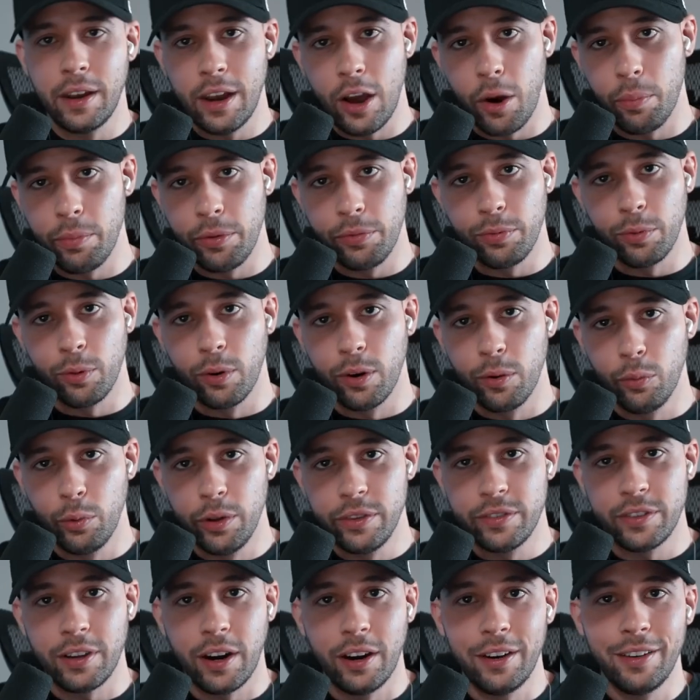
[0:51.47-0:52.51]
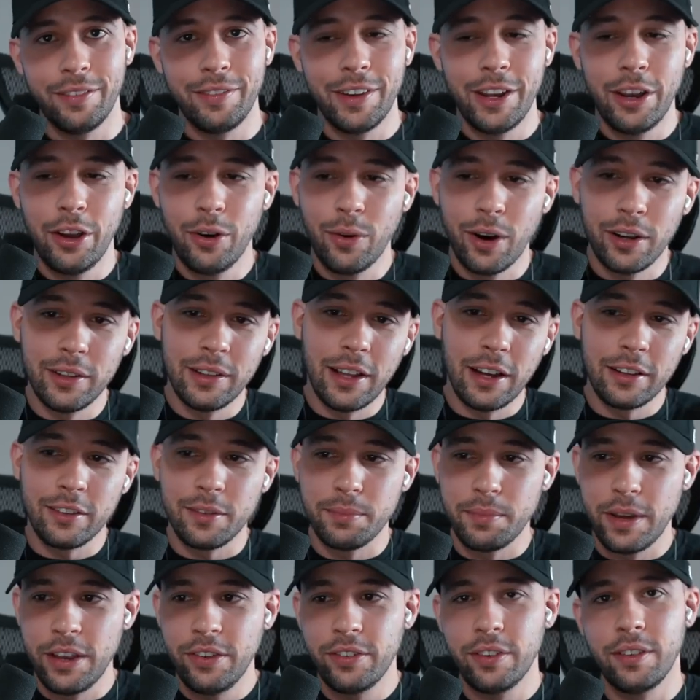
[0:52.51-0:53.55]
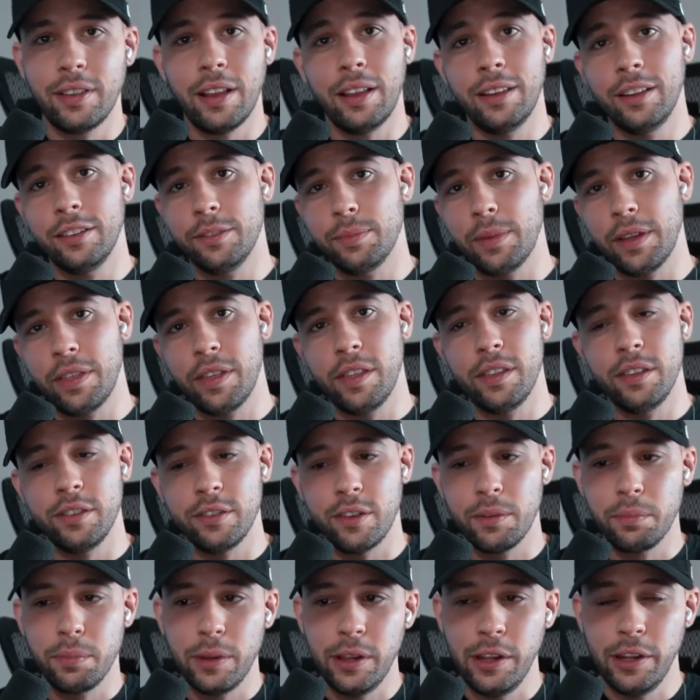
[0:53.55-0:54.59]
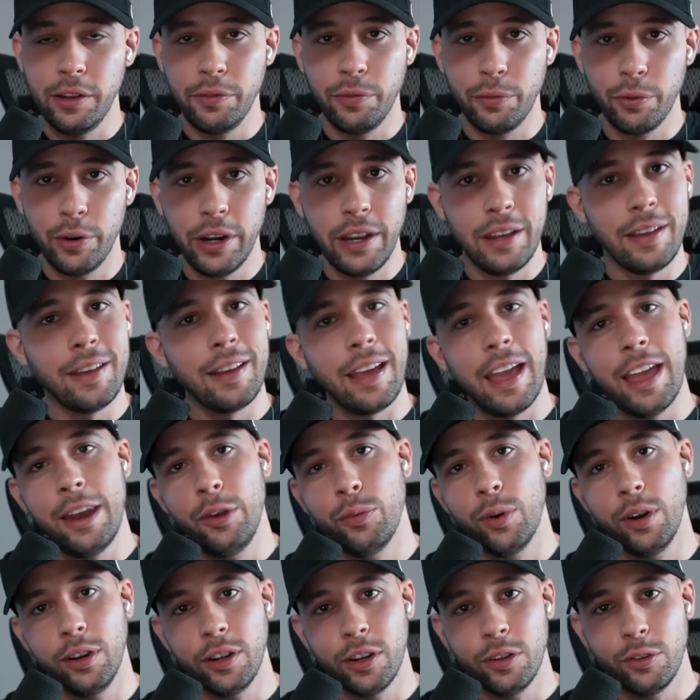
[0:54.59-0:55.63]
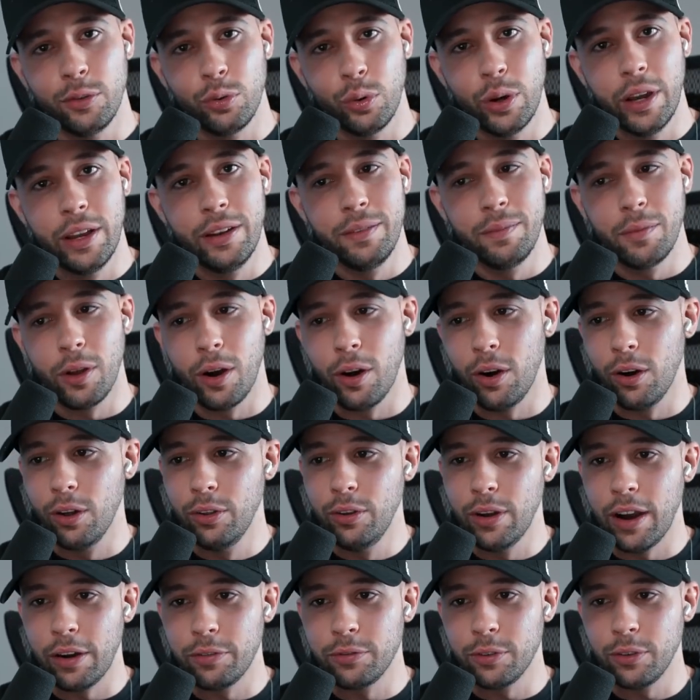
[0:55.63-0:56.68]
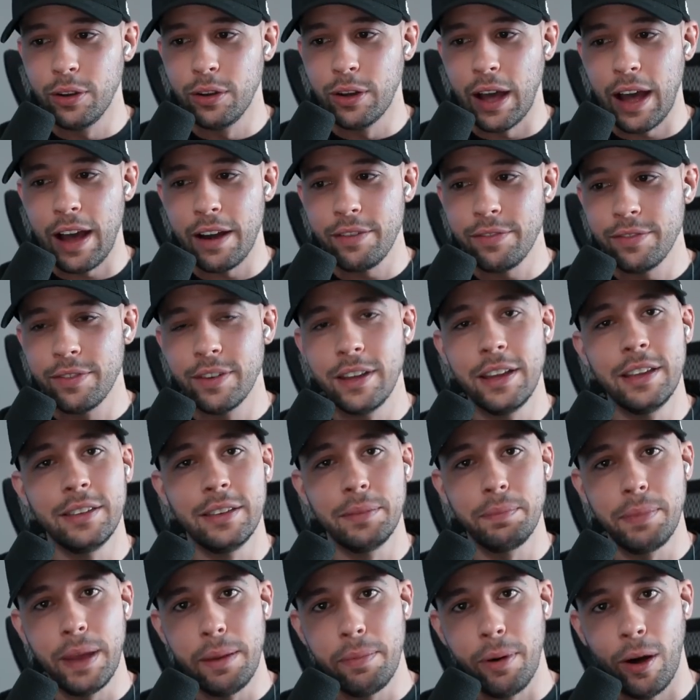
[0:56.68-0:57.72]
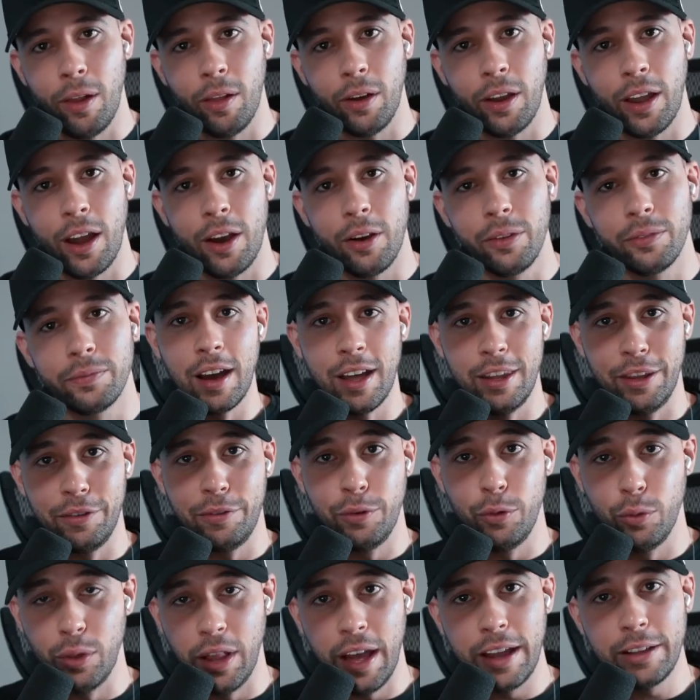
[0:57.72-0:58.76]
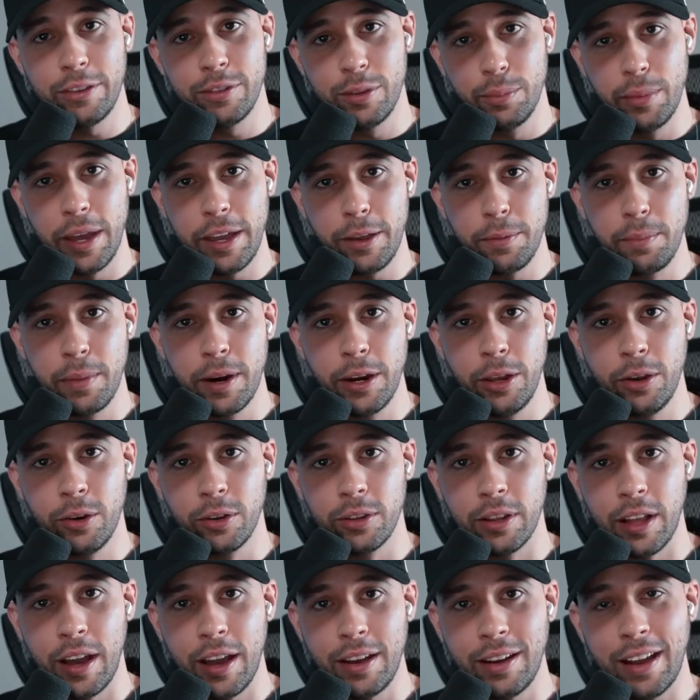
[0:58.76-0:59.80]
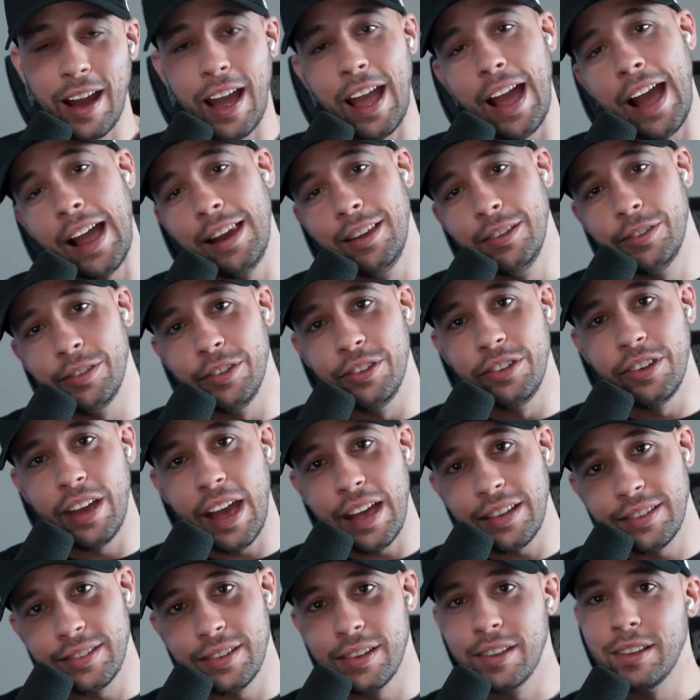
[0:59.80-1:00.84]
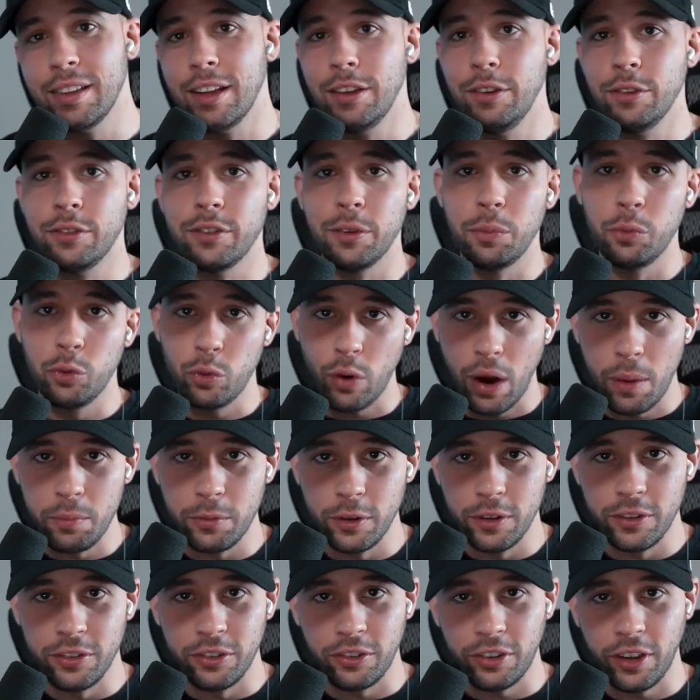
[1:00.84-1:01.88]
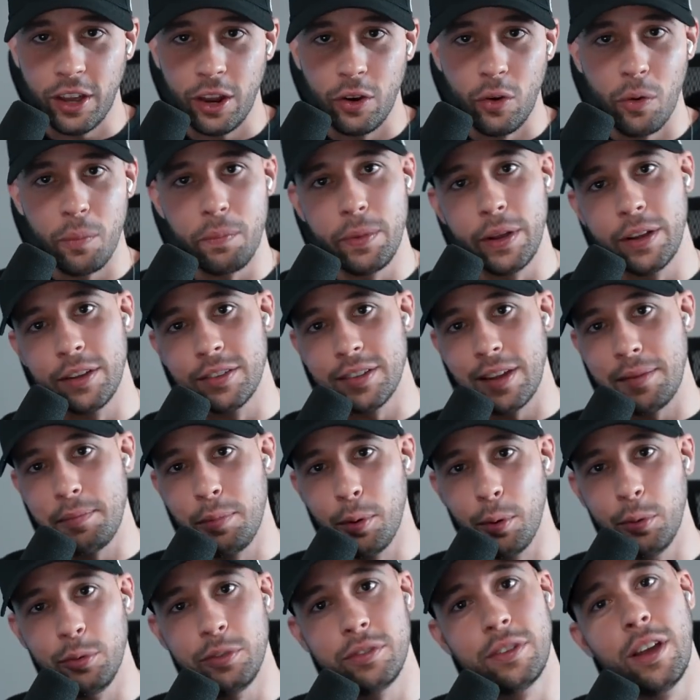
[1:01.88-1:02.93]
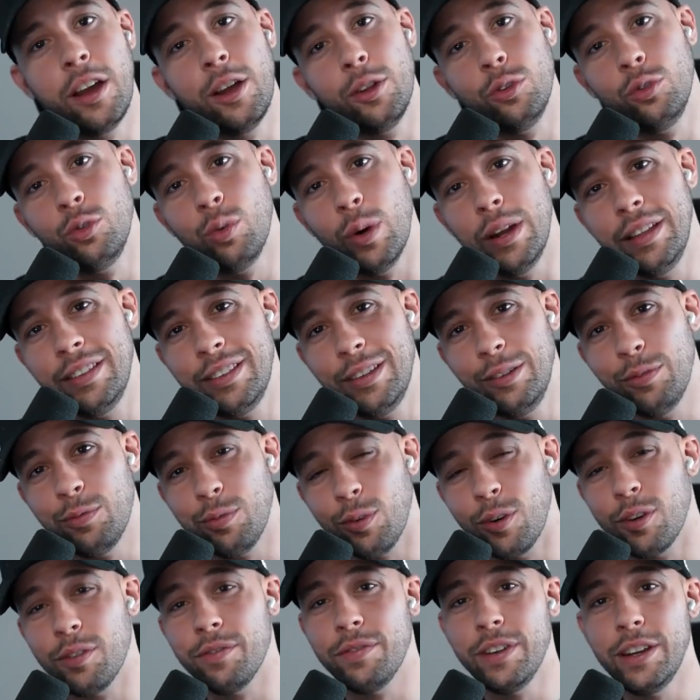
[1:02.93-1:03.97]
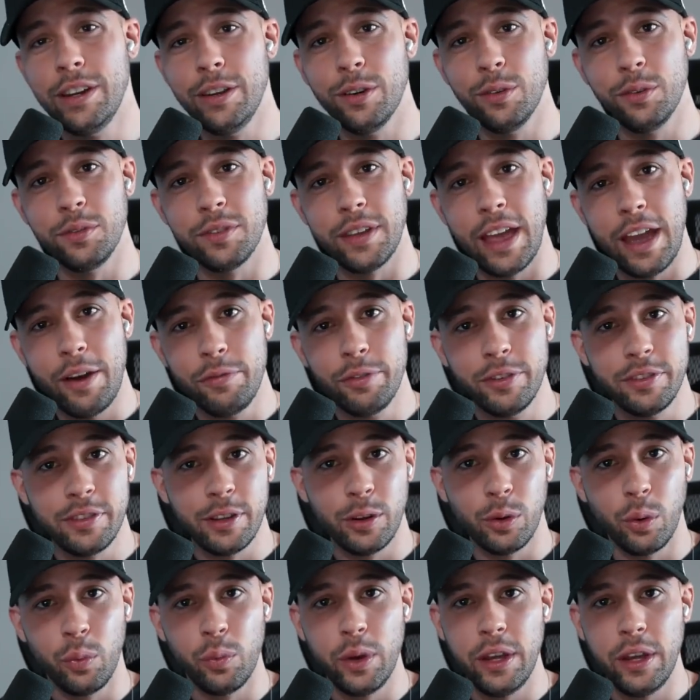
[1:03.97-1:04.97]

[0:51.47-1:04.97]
Now, before we start the video, I'd like to mention that this method is completely free. Anyone can do it. All you have to have is a PayPal account. And if you like to make money online, I highly suggest that you subscribe to this channel because I post 24 videos every single